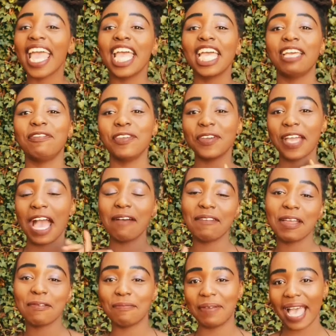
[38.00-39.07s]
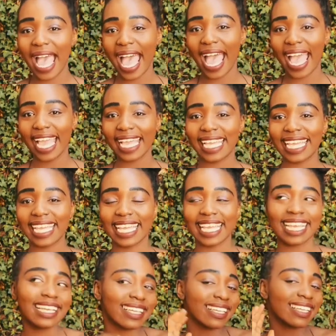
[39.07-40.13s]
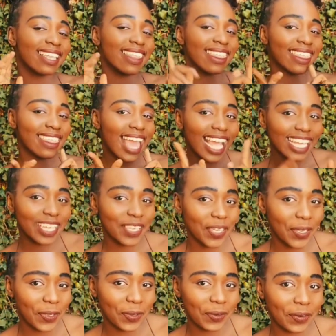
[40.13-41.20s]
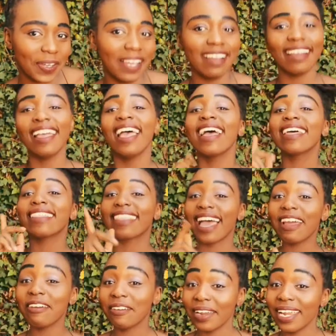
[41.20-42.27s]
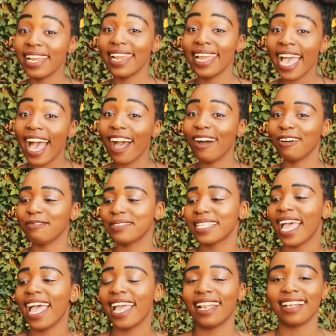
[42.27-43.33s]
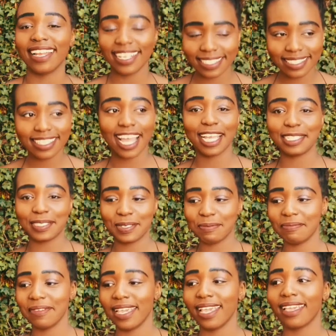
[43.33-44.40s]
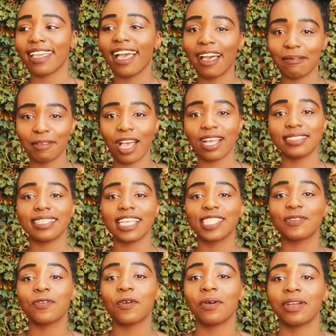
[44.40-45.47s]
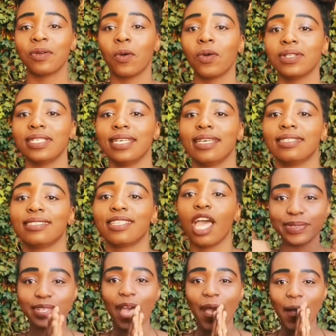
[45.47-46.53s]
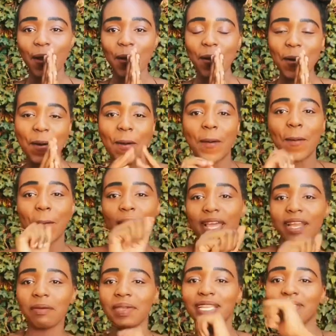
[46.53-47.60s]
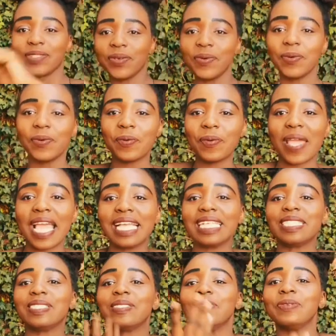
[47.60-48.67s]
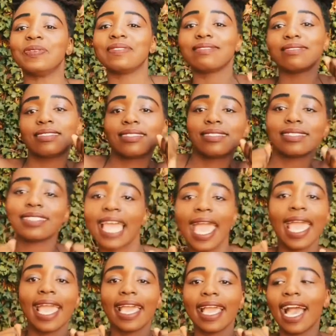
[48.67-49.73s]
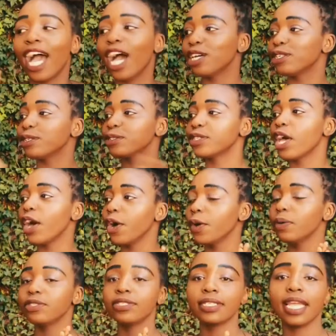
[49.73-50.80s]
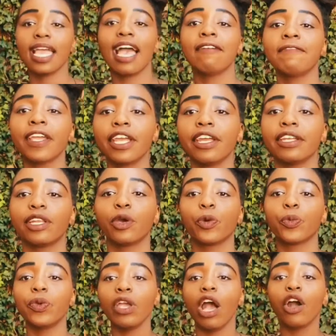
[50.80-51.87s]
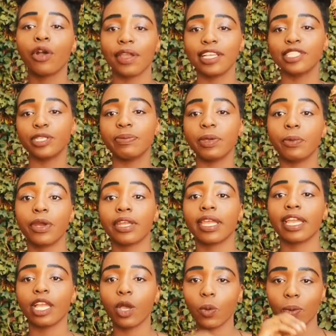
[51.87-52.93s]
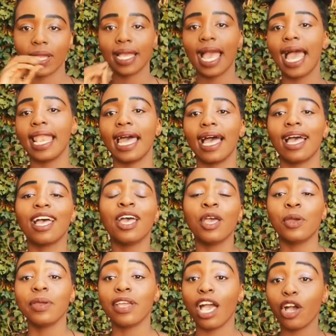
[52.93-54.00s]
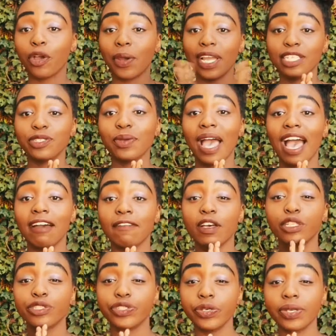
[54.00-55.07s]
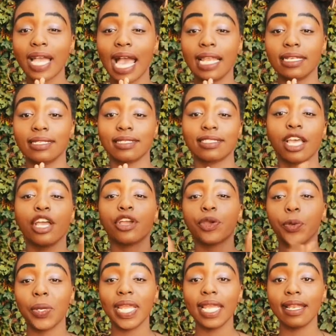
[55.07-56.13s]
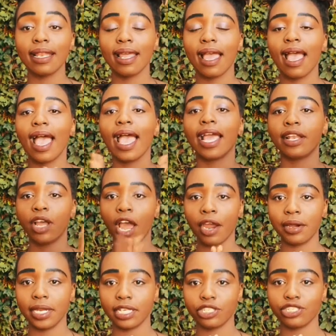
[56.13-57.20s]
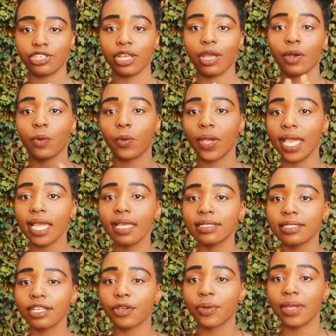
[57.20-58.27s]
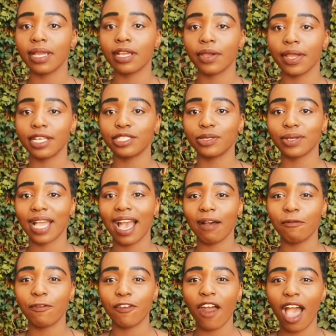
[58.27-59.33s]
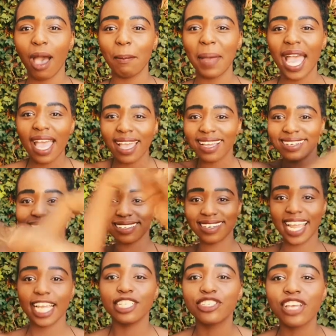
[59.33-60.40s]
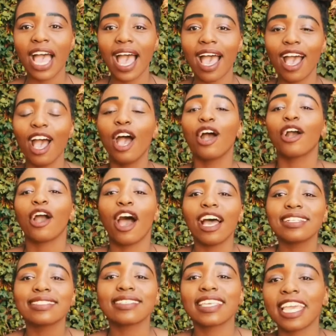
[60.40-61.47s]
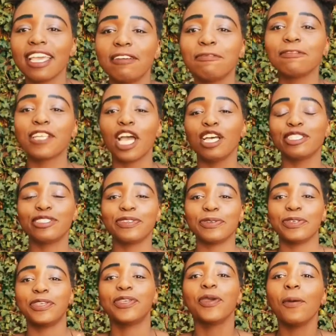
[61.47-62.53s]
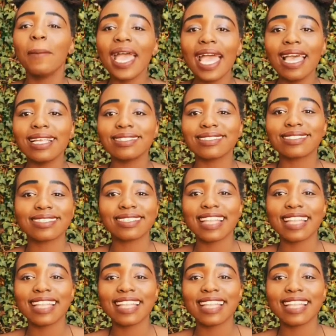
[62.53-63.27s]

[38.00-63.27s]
If you're coming back, thank you. That really helps, and it's nice to make content for an audience. So, what are we doing today? So today I figured we are going to be working with color. We are going to have two colors, green and orange. Where is the green going to come from? Nature, God's gift to humans.